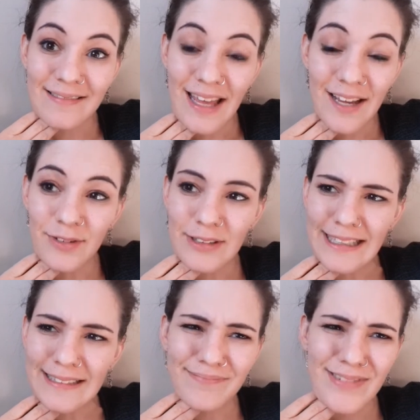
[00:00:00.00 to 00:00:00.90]

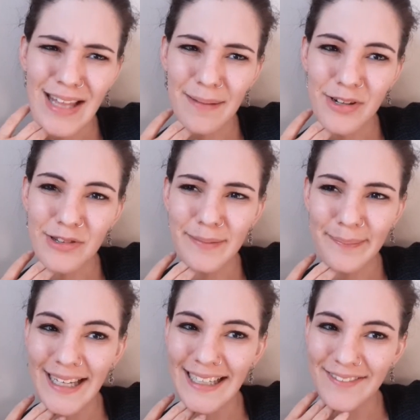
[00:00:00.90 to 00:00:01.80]
thankfully slept through the
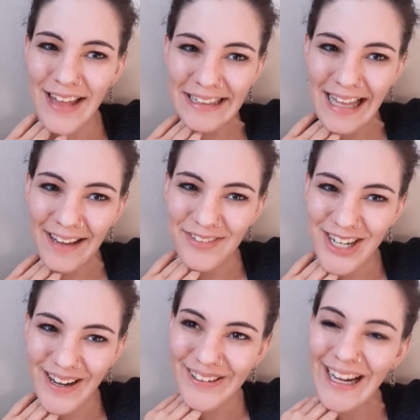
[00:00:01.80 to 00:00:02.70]
beginning of that live
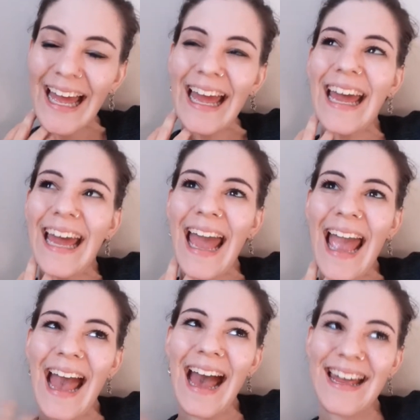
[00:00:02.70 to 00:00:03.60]
show,
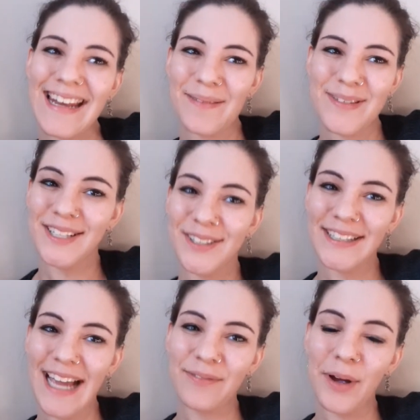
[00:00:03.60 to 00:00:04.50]
and I'm still
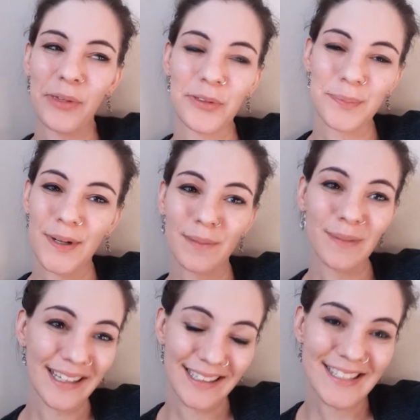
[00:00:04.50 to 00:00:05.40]
only halfway through the book
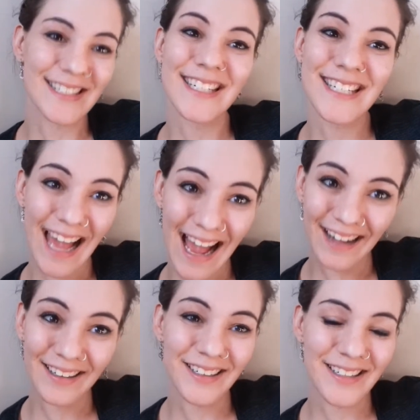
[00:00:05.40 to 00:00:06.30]
because
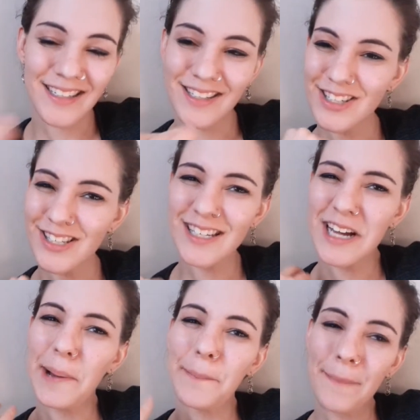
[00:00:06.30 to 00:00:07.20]
talent is just
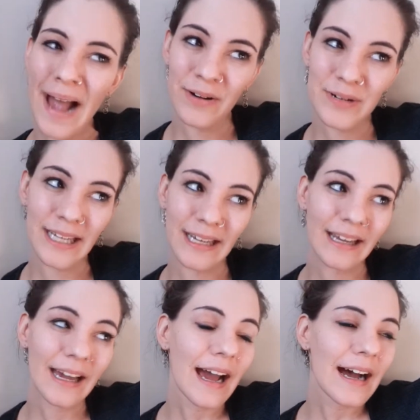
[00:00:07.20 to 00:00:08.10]
abounding.
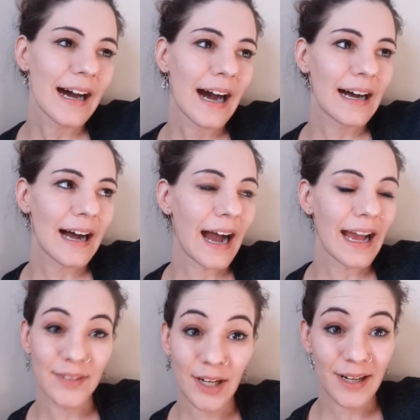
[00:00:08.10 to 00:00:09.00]
I
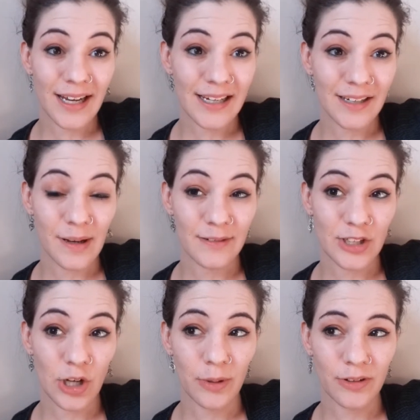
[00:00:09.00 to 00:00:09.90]
have not read any of my
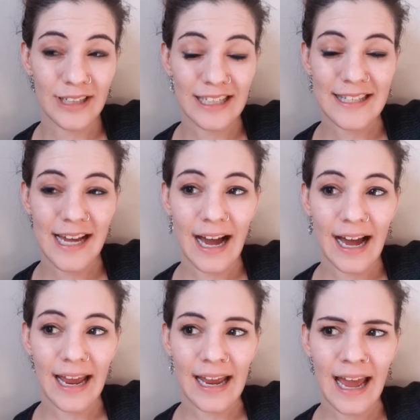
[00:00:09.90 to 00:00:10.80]
Victober reads.
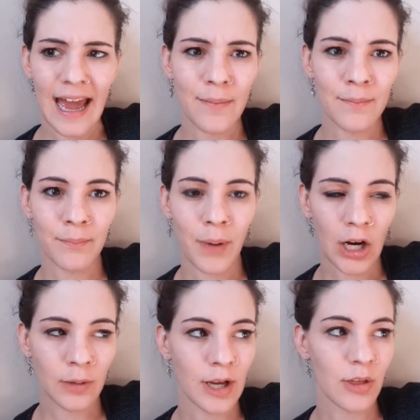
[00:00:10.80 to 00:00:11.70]
I am
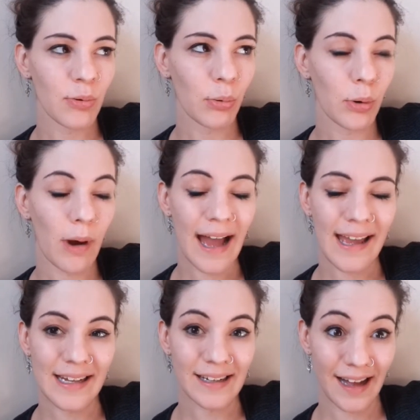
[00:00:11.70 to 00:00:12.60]
partway through
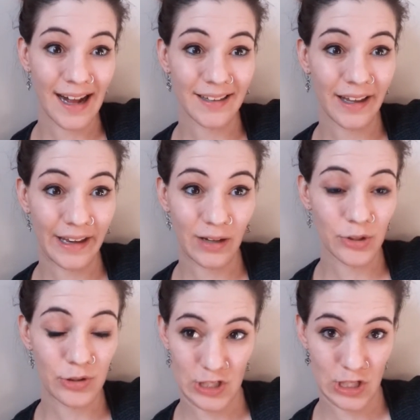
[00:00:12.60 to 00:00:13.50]
End of the Island, in
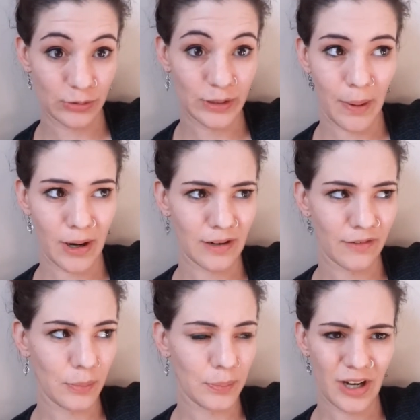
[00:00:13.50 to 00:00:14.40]
which is the only part
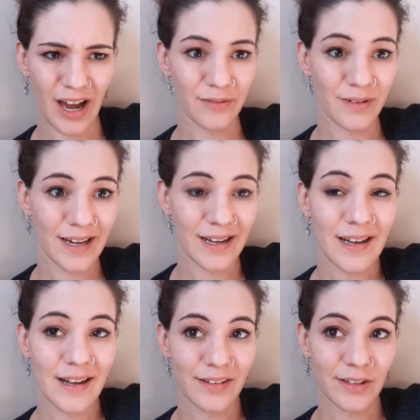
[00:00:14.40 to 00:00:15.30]
of a book I read
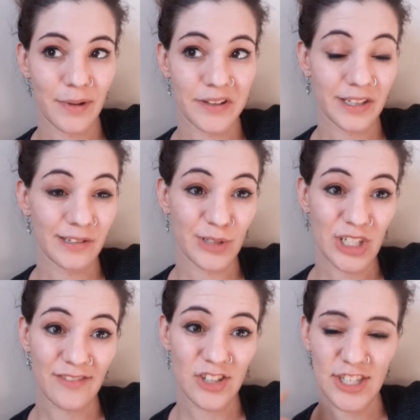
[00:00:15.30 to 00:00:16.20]
this month in which
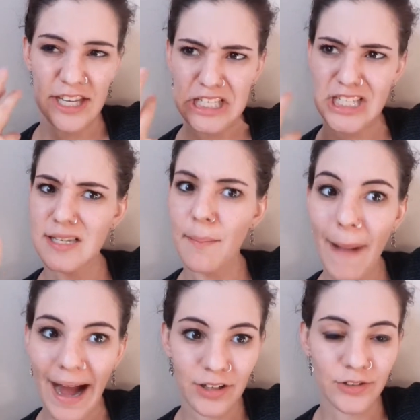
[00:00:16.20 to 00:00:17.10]
I've just, like,
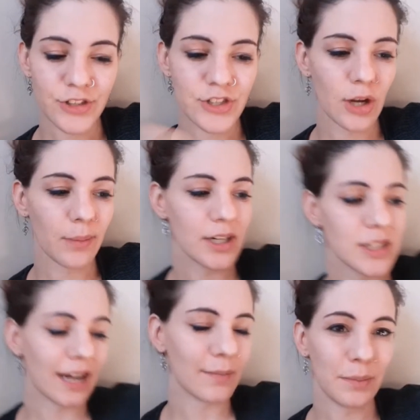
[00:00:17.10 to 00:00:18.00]
smiled so much,
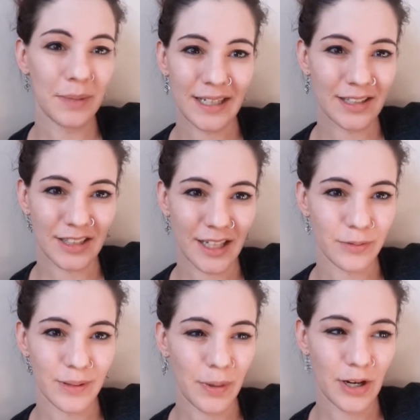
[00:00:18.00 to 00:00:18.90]
and I've been meaning to, like,
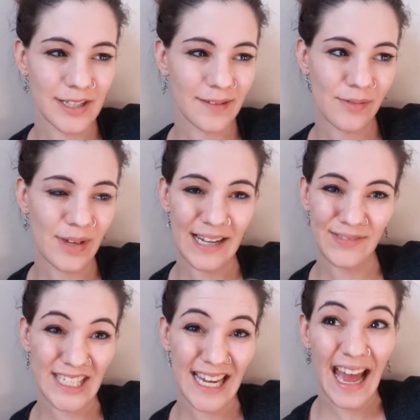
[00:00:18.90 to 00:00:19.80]
read parts of it
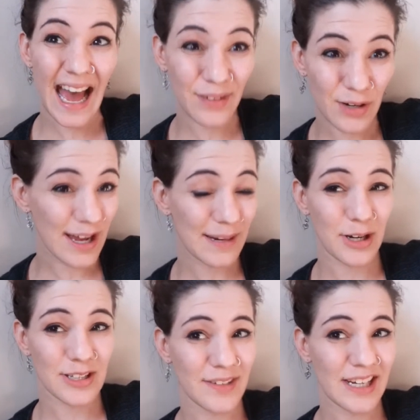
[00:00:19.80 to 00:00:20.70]
every day. Have I read
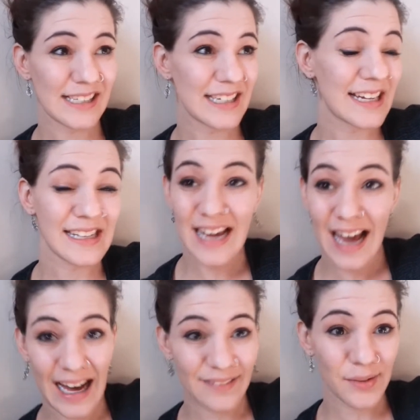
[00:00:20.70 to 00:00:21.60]
parts of it every day?
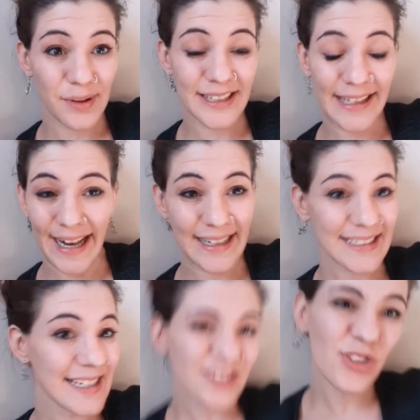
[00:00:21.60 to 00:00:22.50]
Have I read, like, any
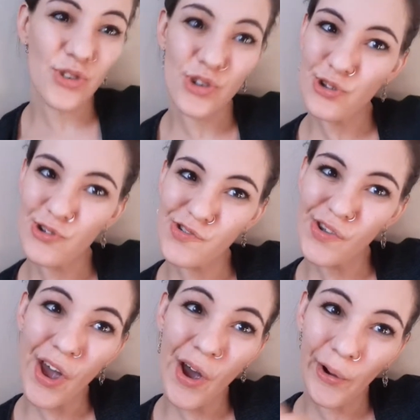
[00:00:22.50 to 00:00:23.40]
days?
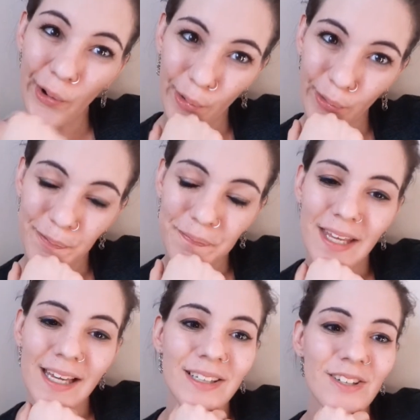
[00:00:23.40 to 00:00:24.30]
No.
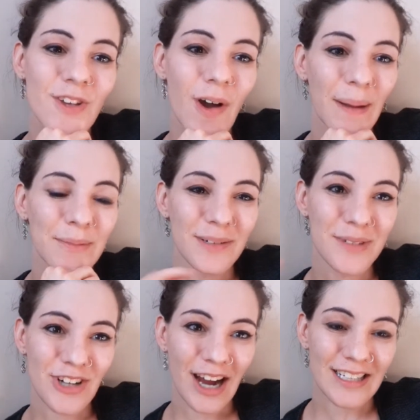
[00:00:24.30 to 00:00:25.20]
So I'm going to
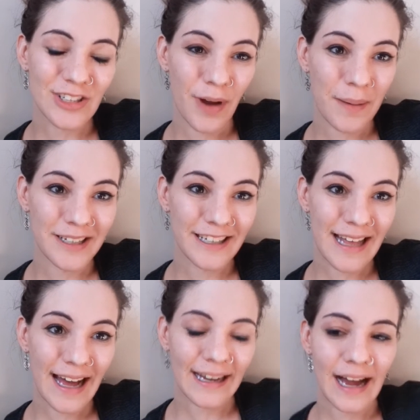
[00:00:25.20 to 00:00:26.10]
be trying to remedy
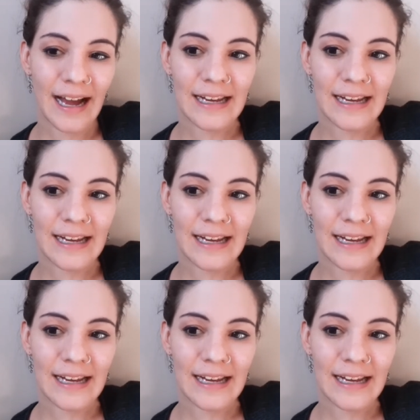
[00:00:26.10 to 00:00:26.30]
that.